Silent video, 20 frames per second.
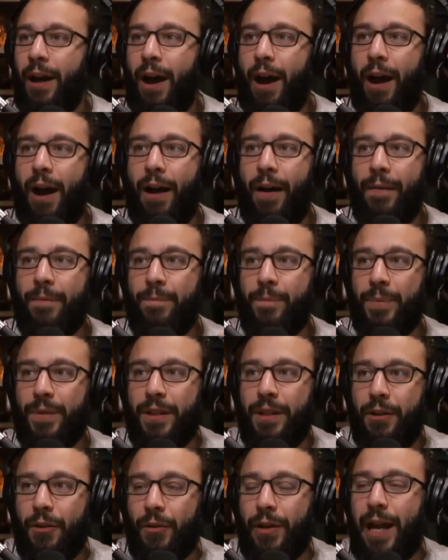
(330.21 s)

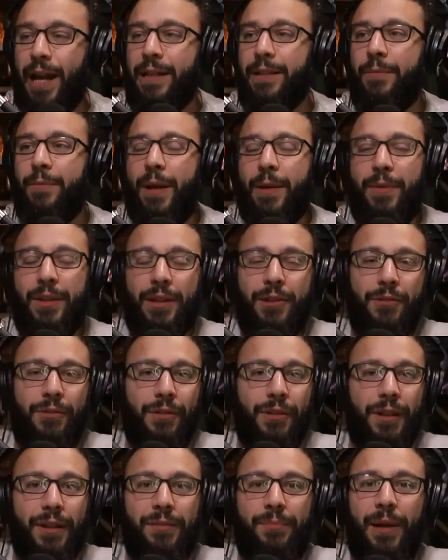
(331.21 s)
you know, canyon maybe that you
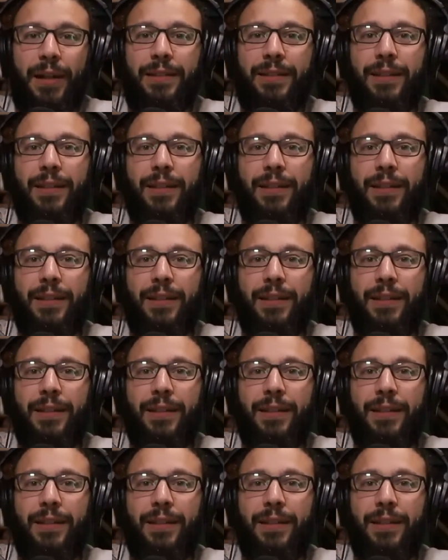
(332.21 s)
would expect